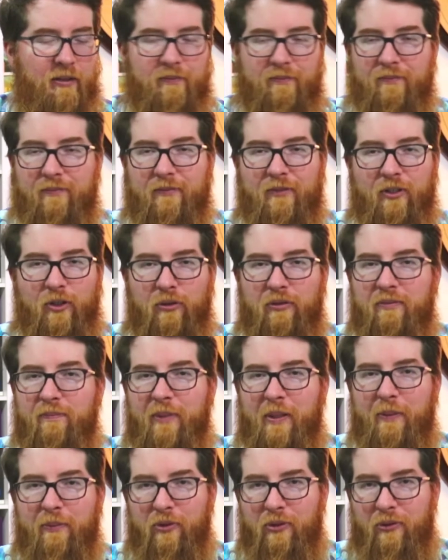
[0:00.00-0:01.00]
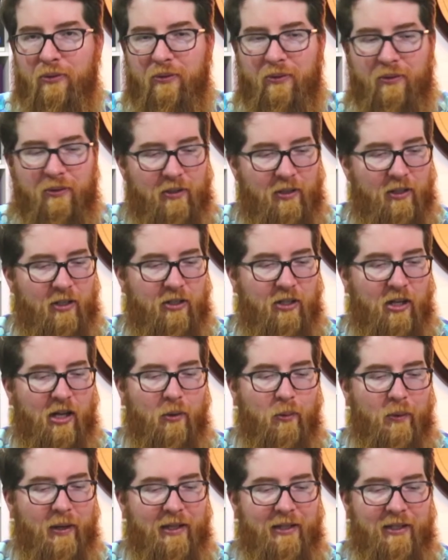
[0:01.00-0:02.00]
or people who are not
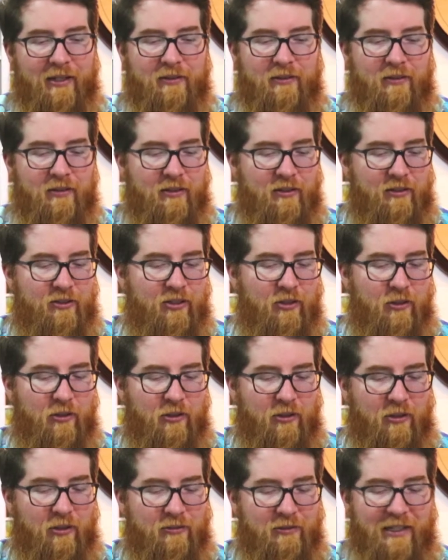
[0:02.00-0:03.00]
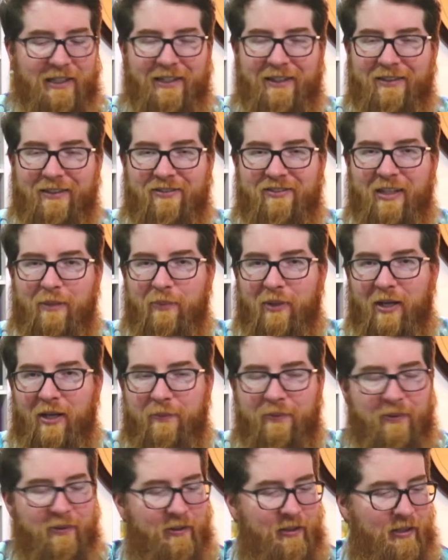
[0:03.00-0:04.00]
willing or ready to step up
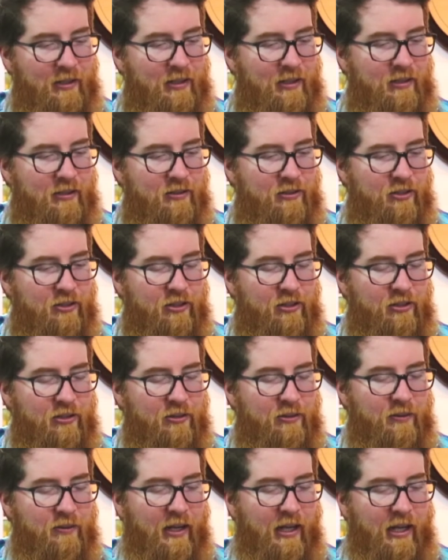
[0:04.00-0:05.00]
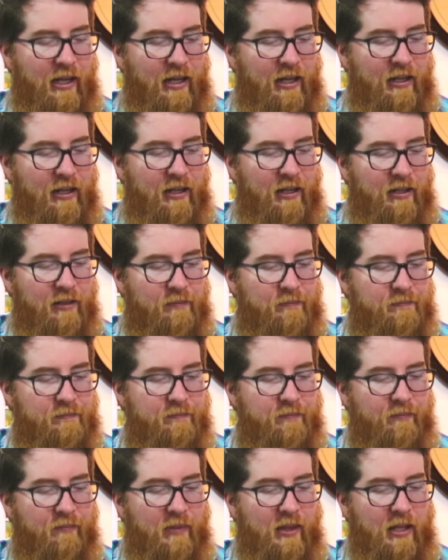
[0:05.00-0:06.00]
to a
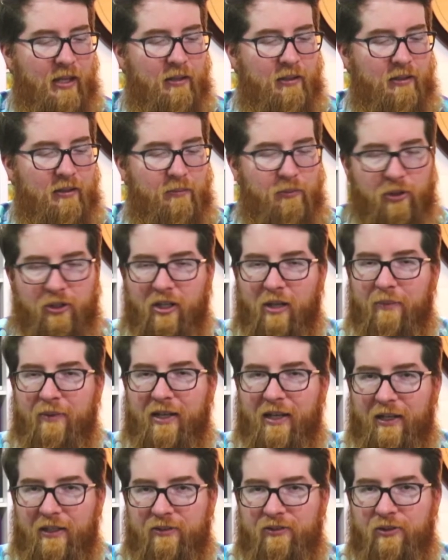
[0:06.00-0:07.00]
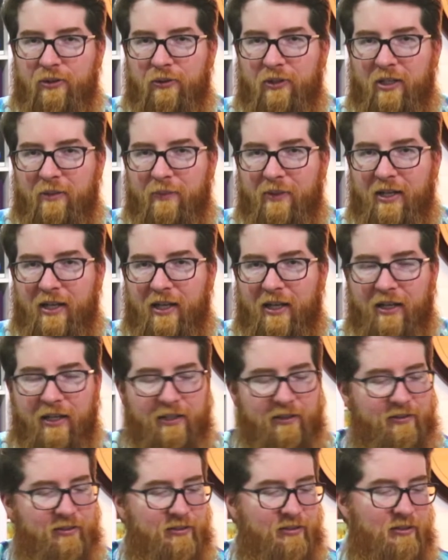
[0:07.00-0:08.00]
more complicated scoring
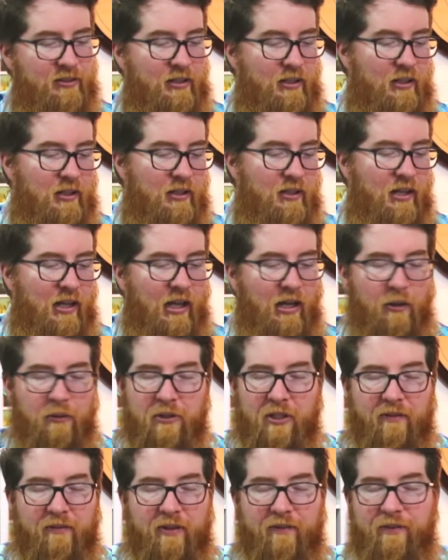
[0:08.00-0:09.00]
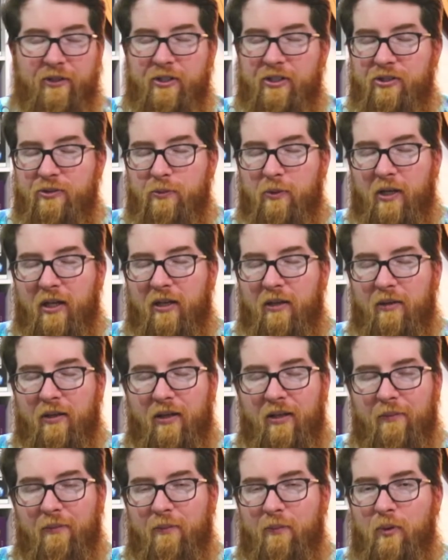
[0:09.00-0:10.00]
mechanics, or even if you just want a
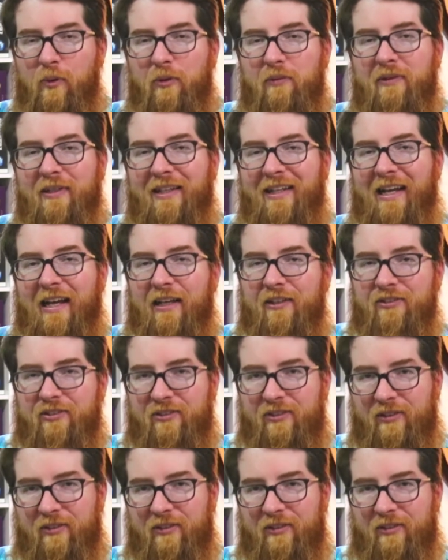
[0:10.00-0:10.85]
more relaxed,